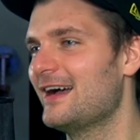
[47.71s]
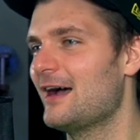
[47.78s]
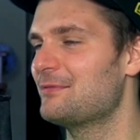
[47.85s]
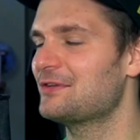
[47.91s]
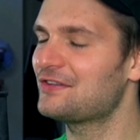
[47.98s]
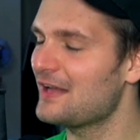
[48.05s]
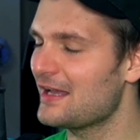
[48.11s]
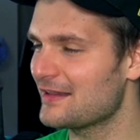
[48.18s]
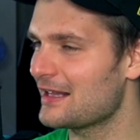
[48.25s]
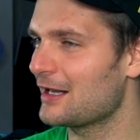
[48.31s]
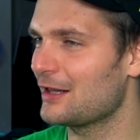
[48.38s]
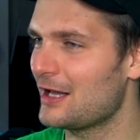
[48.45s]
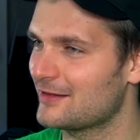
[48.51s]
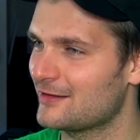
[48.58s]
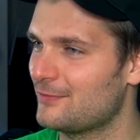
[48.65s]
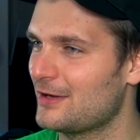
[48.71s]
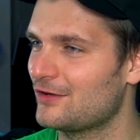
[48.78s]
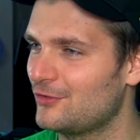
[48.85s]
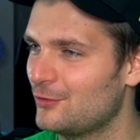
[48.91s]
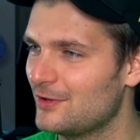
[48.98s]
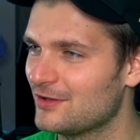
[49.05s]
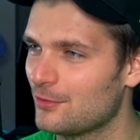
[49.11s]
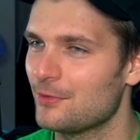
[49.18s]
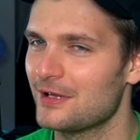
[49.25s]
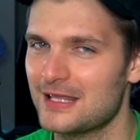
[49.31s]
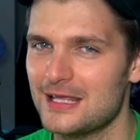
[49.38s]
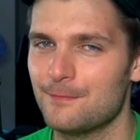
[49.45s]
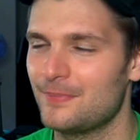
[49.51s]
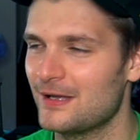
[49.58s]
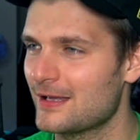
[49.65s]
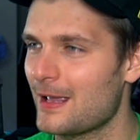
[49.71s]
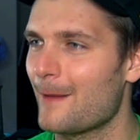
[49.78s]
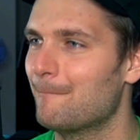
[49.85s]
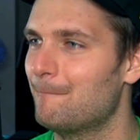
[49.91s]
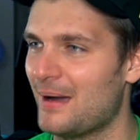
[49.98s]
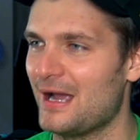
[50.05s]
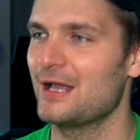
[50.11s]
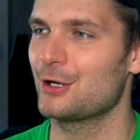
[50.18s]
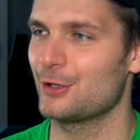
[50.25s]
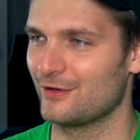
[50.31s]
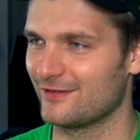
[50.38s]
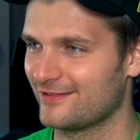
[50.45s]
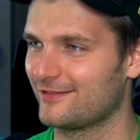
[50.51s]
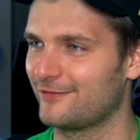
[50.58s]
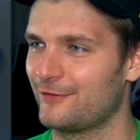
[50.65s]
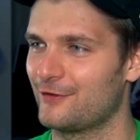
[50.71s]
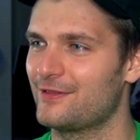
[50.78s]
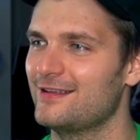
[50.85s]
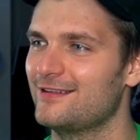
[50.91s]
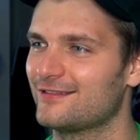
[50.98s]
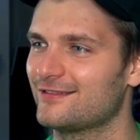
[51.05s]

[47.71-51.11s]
I've been saying that a lot the past few weeks, but we keep picking bangers for these